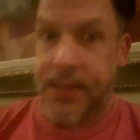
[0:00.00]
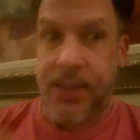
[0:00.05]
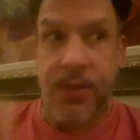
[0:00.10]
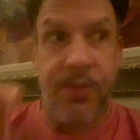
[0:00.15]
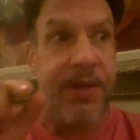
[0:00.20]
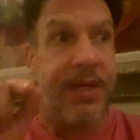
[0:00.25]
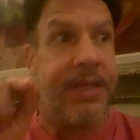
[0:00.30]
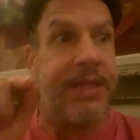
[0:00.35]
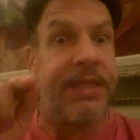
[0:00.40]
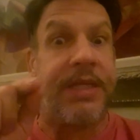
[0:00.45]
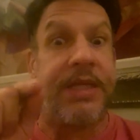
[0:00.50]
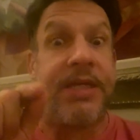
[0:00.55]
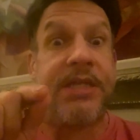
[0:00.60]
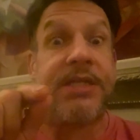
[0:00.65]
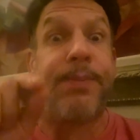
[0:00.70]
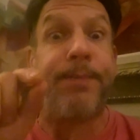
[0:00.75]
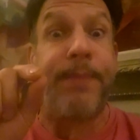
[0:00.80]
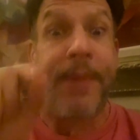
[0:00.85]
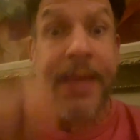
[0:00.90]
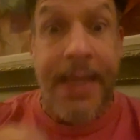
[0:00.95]
you meet
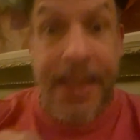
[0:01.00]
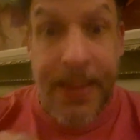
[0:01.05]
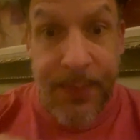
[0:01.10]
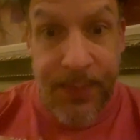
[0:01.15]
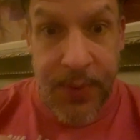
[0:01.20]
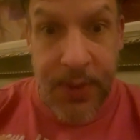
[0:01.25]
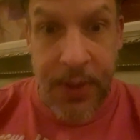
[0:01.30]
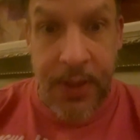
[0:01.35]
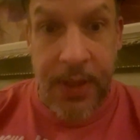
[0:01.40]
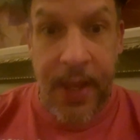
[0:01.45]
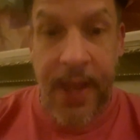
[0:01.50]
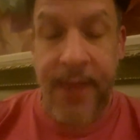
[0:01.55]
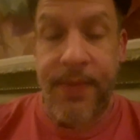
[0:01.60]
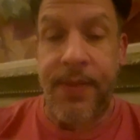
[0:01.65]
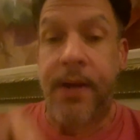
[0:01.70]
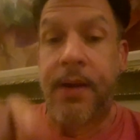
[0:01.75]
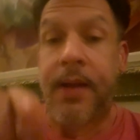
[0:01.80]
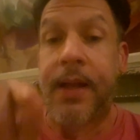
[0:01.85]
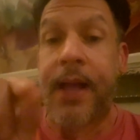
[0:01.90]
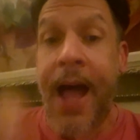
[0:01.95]
these people and
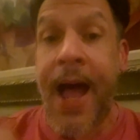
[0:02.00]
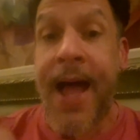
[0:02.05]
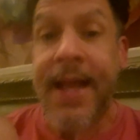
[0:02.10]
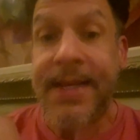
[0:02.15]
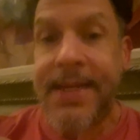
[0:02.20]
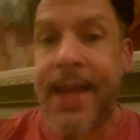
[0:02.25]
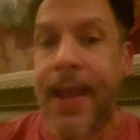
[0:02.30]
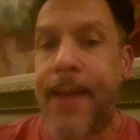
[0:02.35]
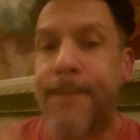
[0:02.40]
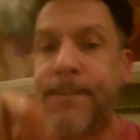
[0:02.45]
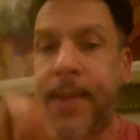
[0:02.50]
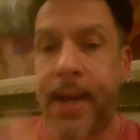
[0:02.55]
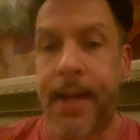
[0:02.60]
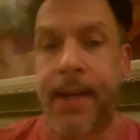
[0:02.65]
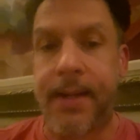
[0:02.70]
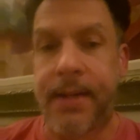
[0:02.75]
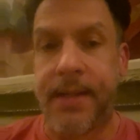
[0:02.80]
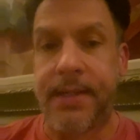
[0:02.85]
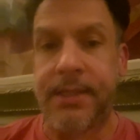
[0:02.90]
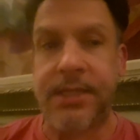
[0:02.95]
their goddamn
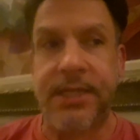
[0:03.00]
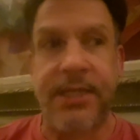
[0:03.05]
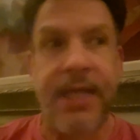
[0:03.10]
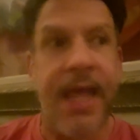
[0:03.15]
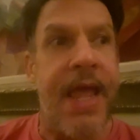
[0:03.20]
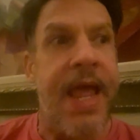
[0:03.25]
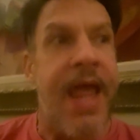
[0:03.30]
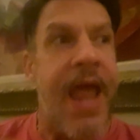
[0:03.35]
parents,